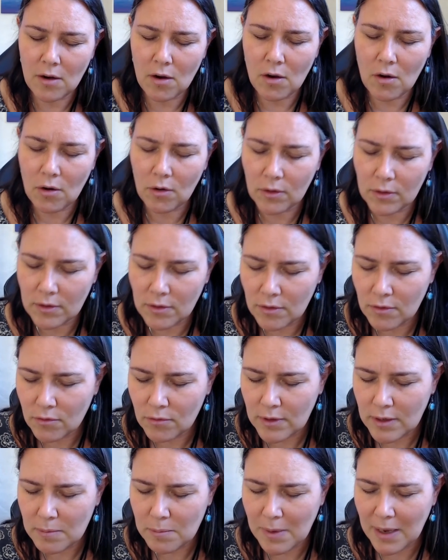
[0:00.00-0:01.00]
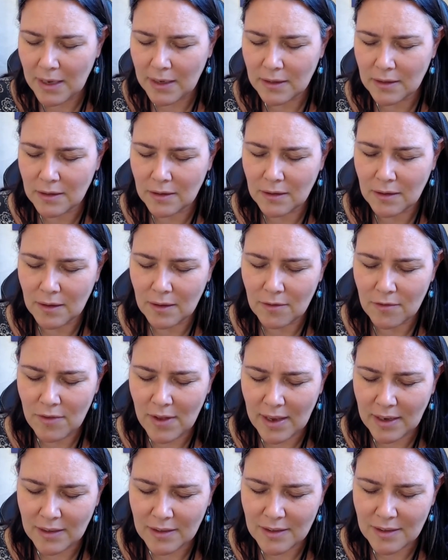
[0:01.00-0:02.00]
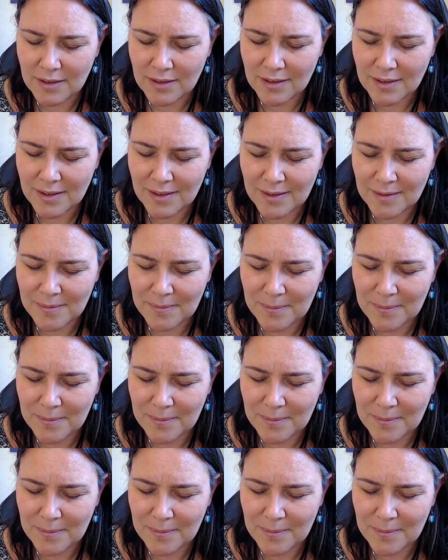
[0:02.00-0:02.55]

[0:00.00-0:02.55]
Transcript: are the three main factors.